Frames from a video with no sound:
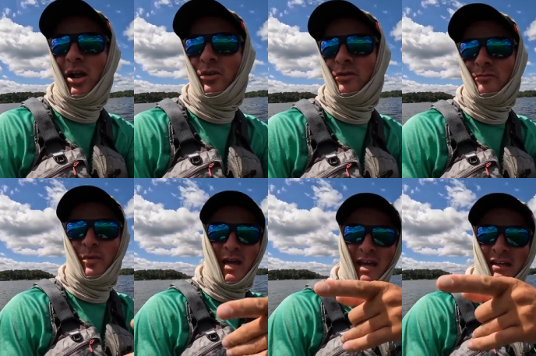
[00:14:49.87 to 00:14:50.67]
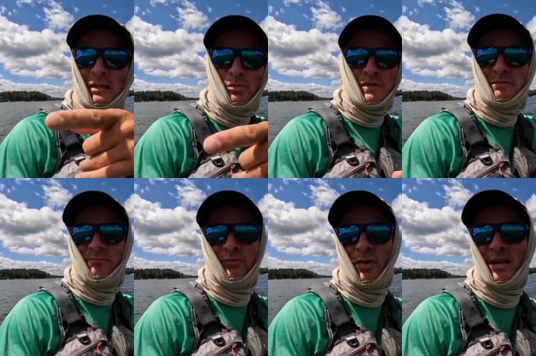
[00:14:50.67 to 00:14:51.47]
And I looked back and he was
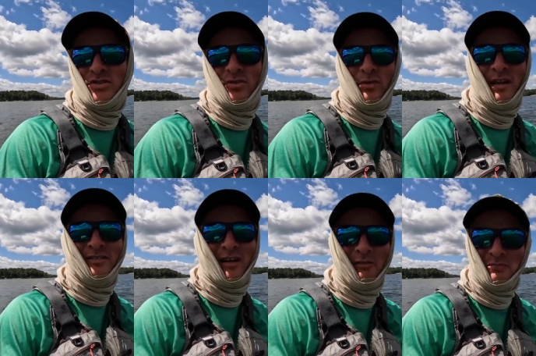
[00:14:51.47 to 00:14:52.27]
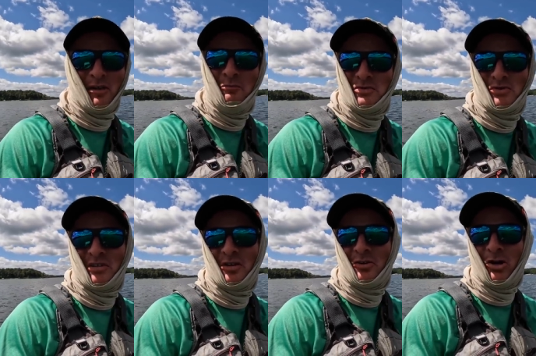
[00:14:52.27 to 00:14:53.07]
thrashing around there. I almost looked
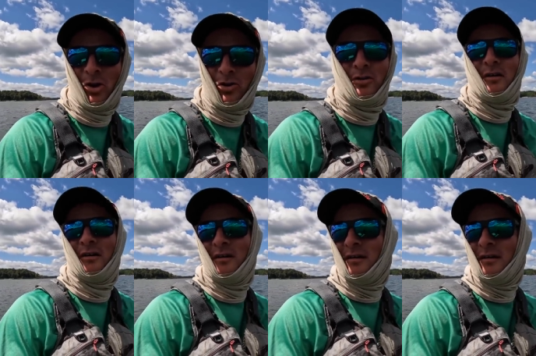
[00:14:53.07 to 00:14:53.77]
like a gar.